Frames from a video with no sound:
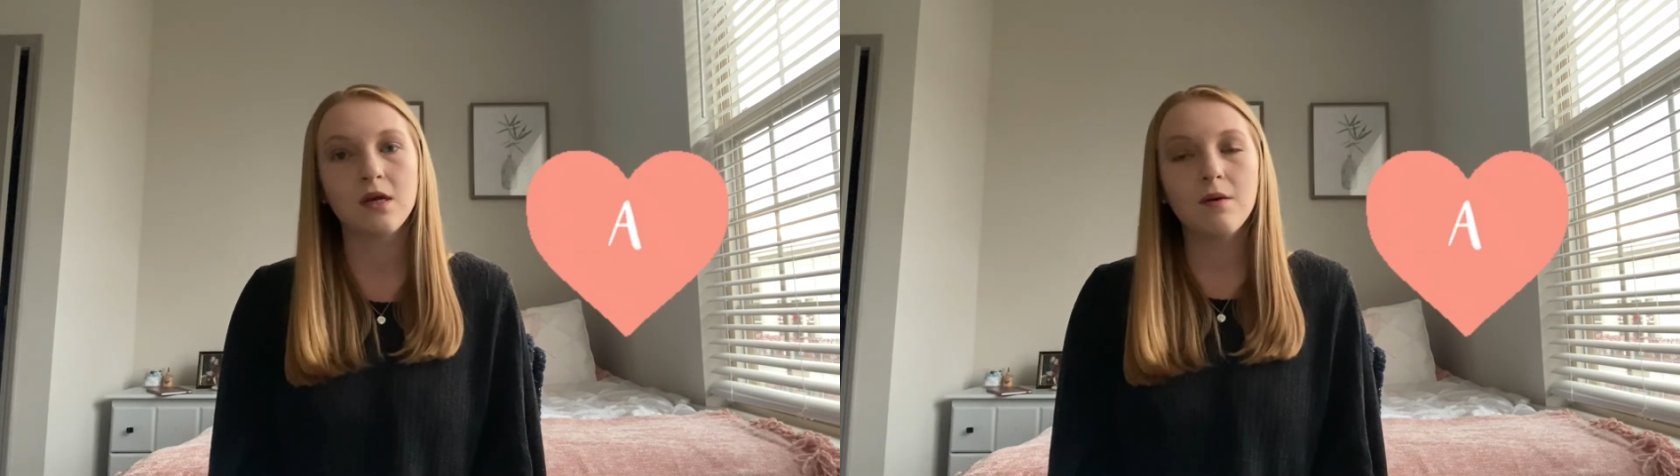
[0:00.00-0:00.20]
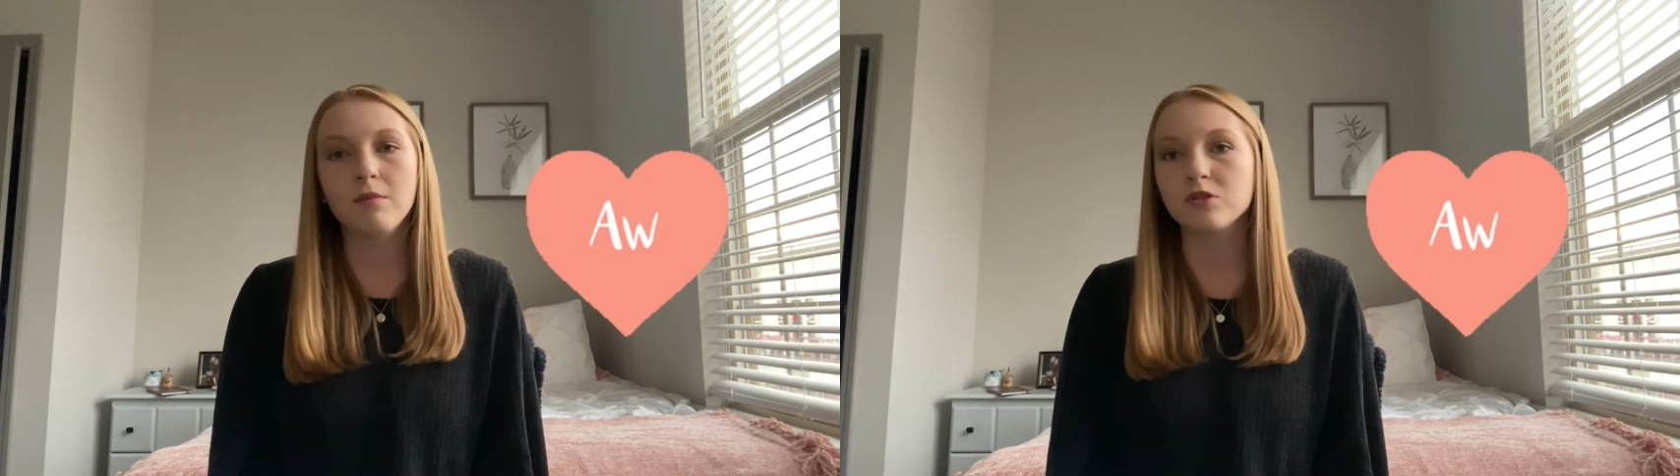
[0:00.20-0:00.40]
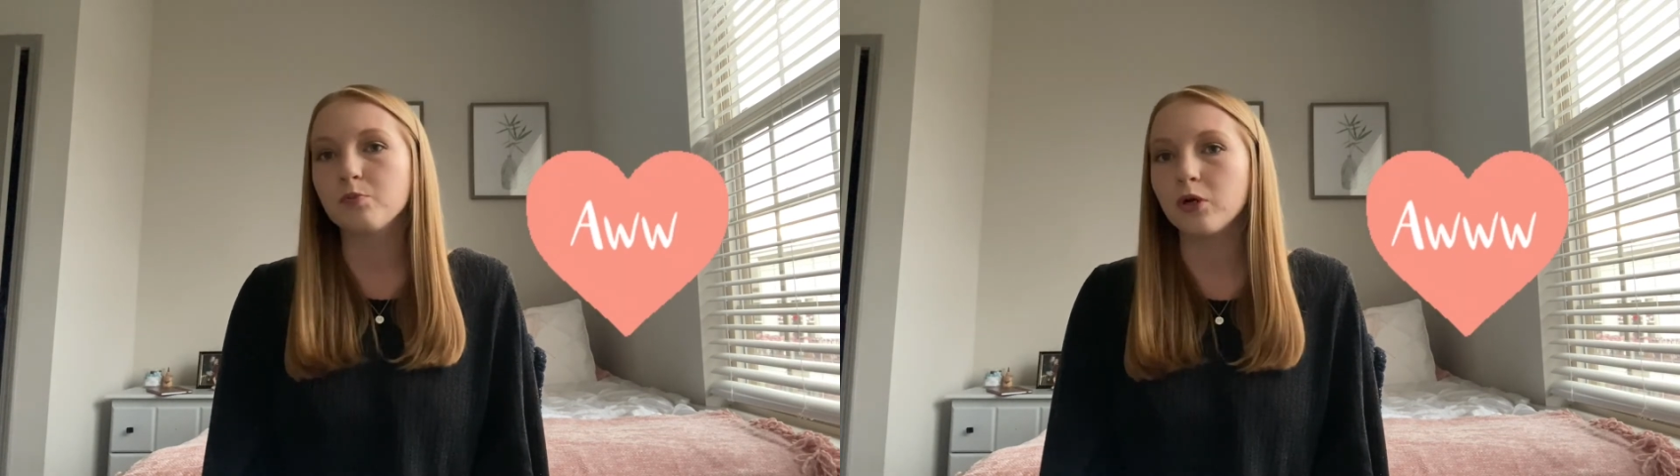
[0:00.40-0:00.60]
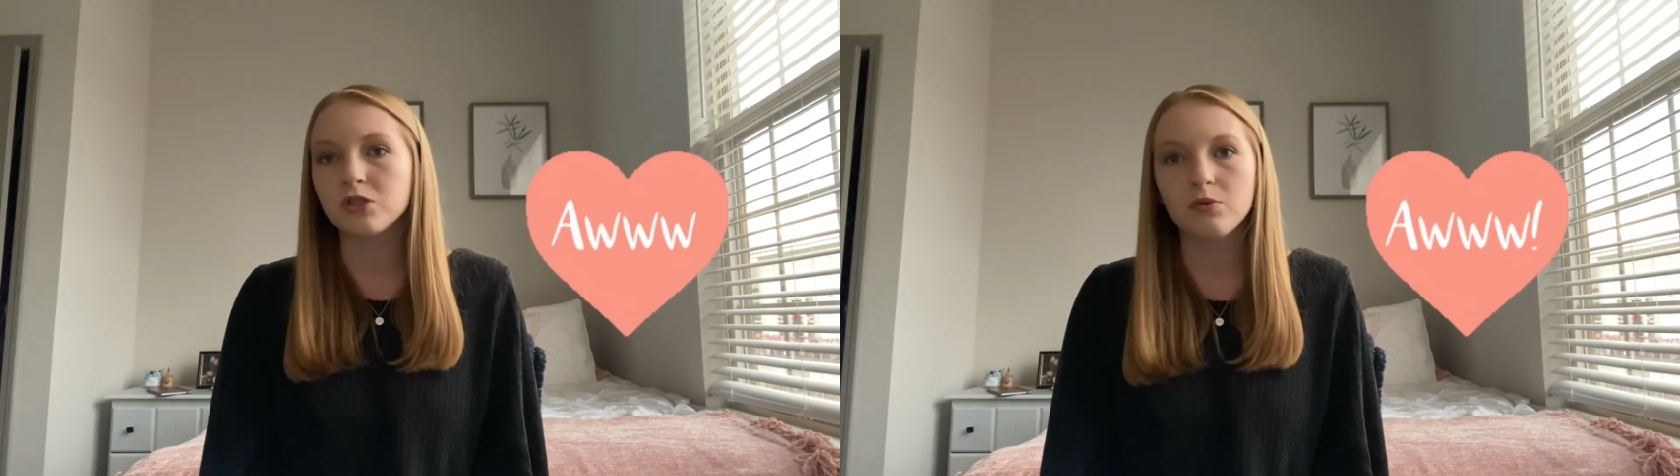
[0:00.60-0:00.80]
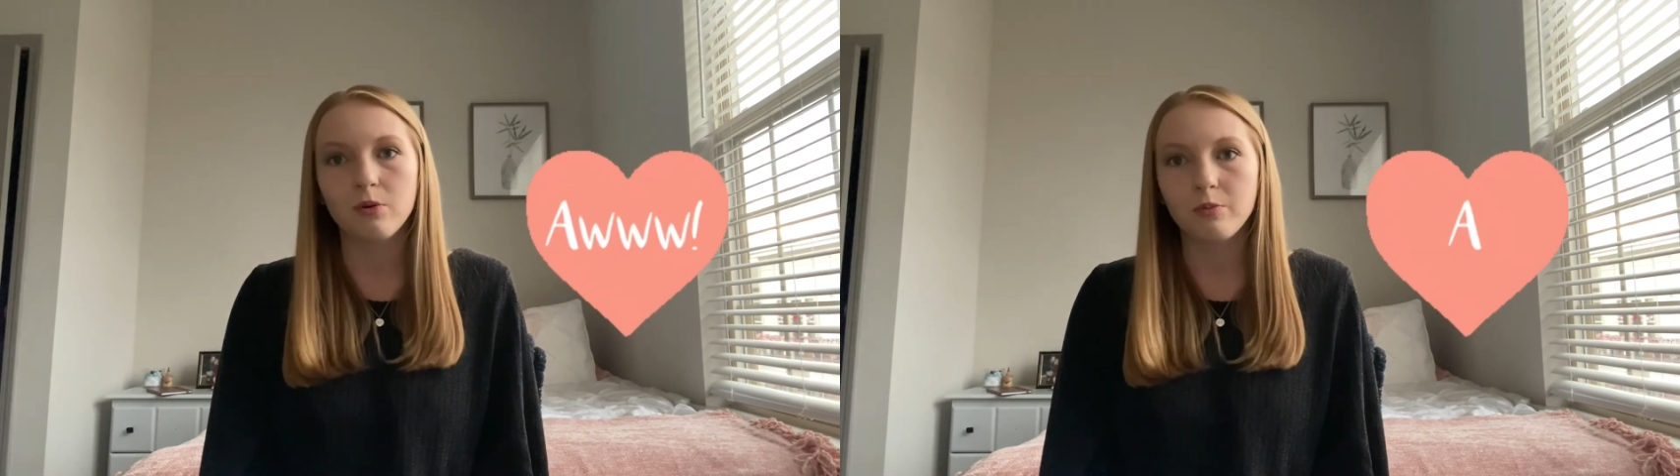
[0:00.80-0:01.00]
most
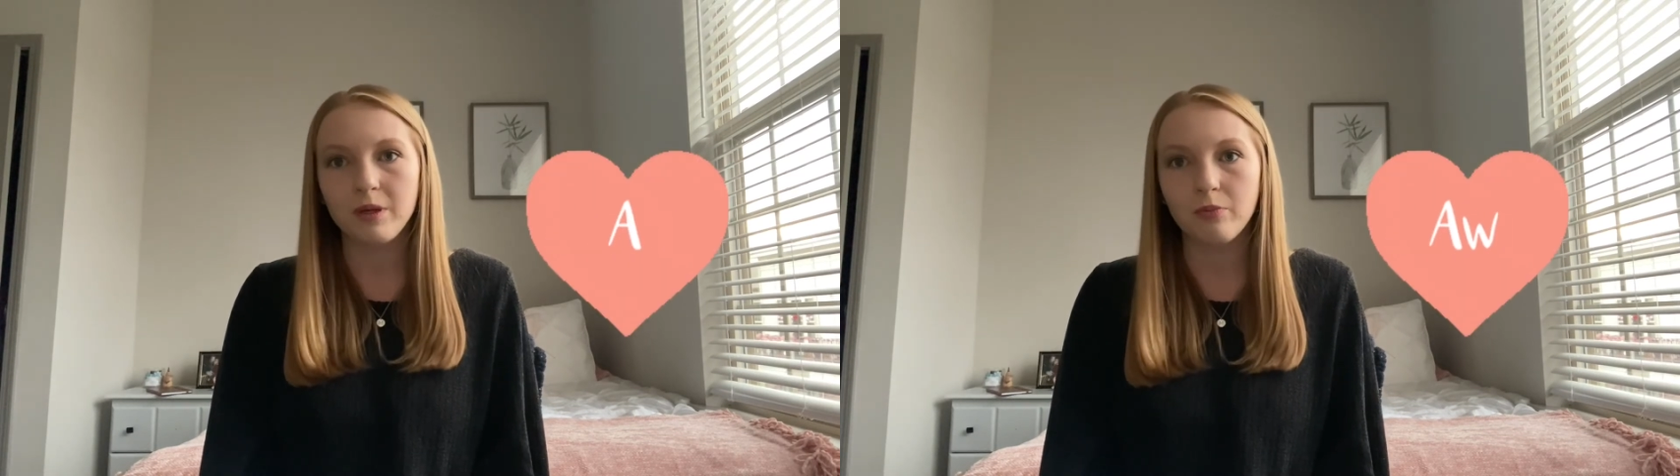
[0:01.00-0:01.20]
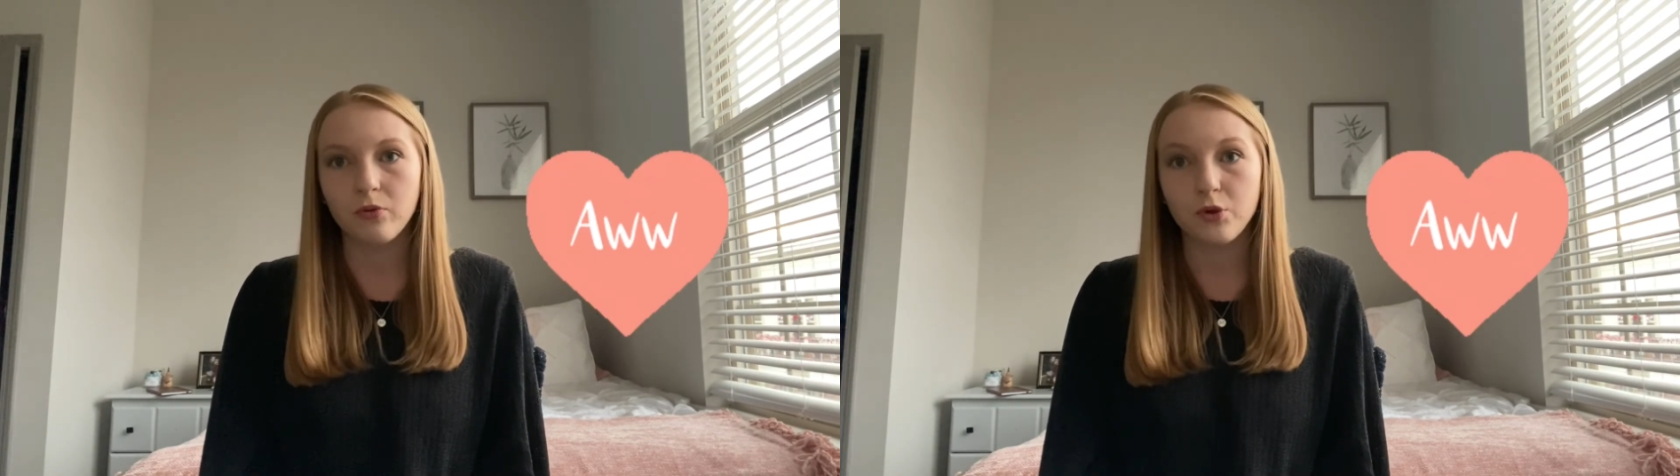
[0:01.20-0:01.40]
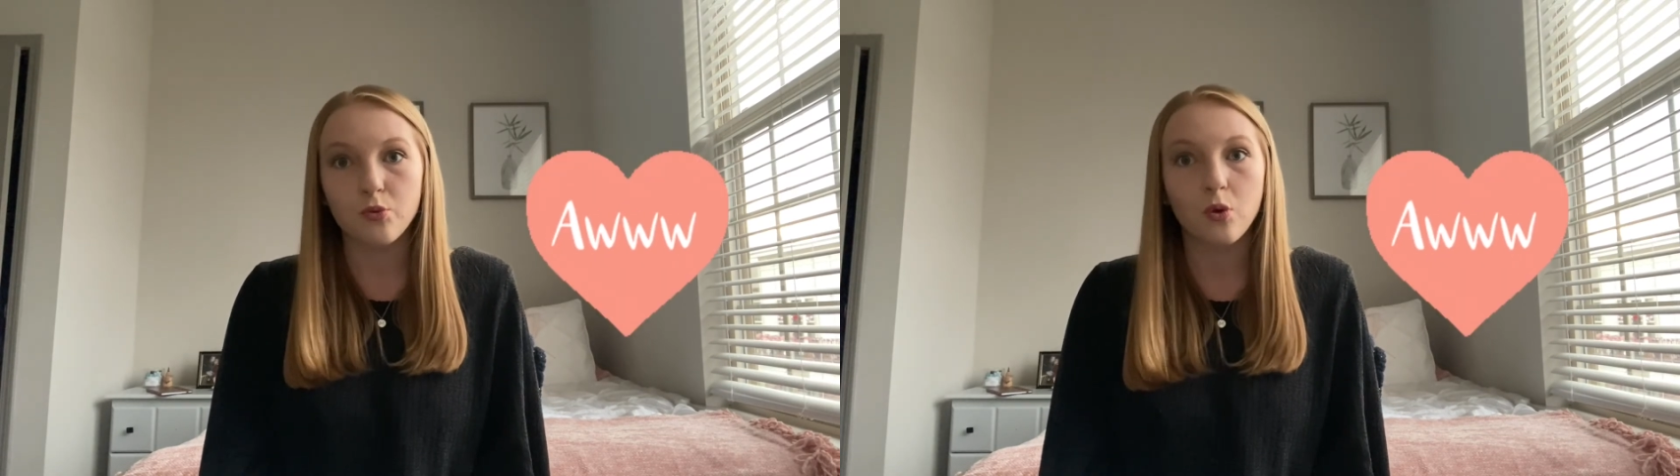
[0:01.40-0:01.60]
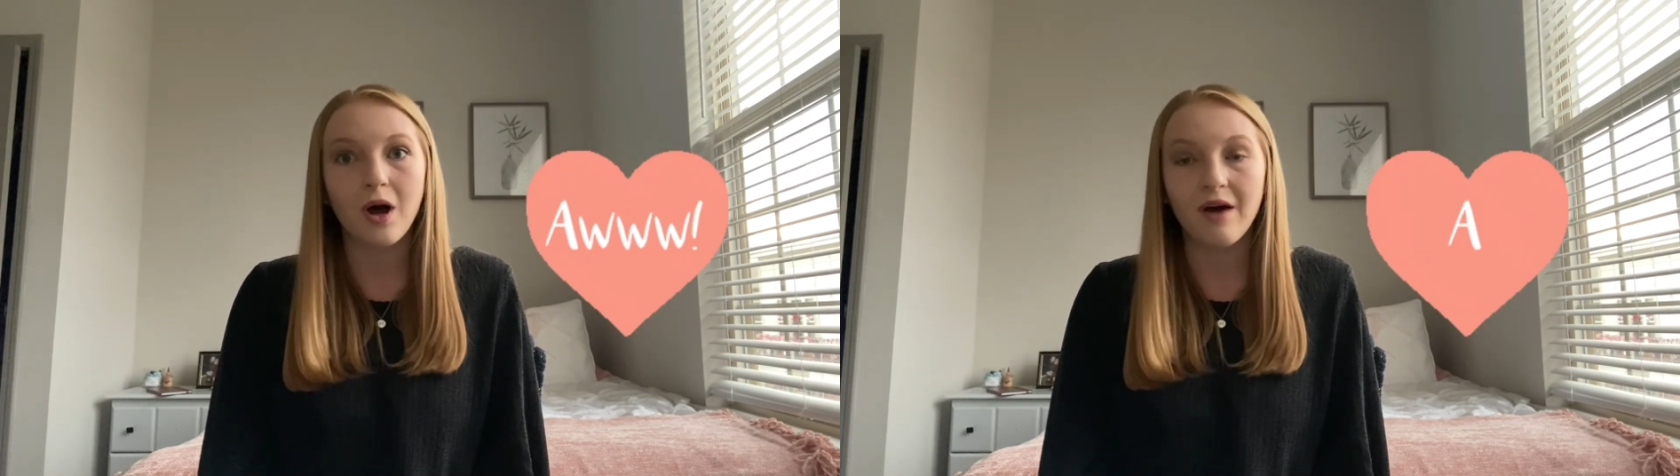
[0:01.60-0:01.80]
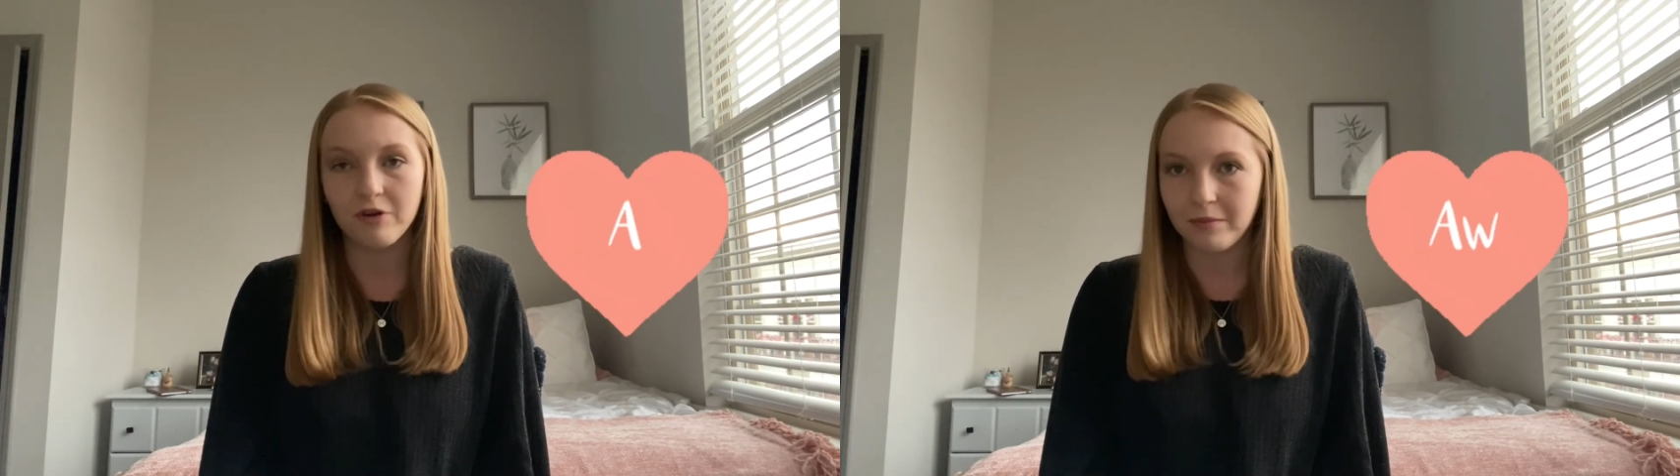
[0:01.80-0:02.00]
personable people you will
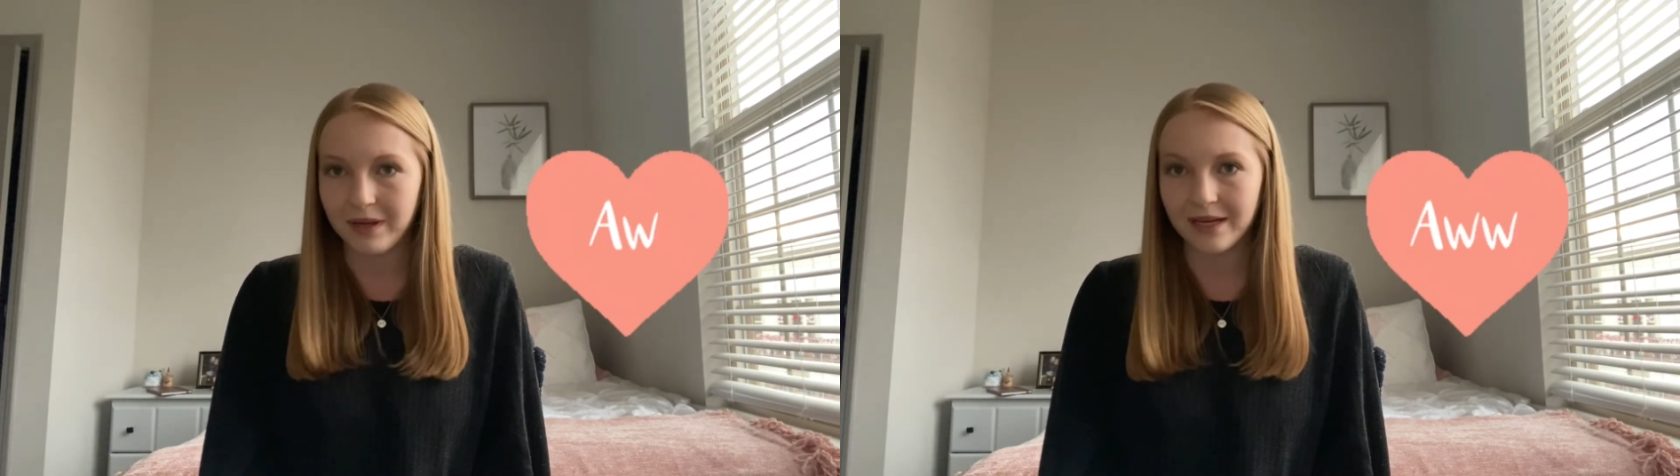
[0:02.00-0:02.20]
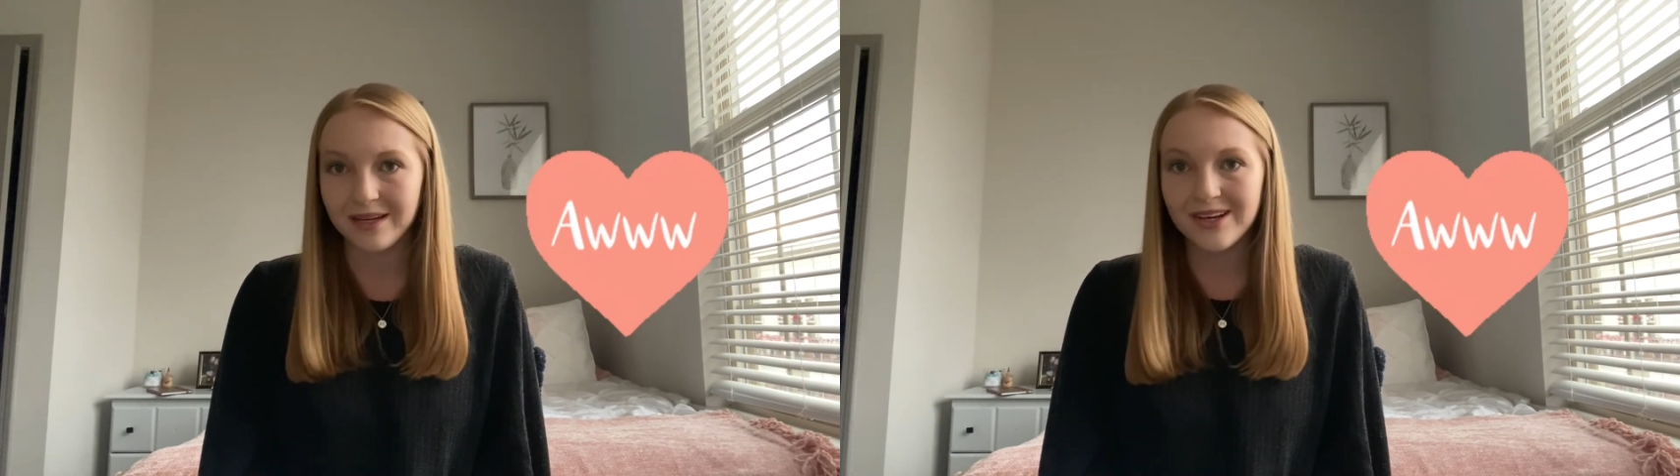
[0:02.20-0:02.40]
ever meet.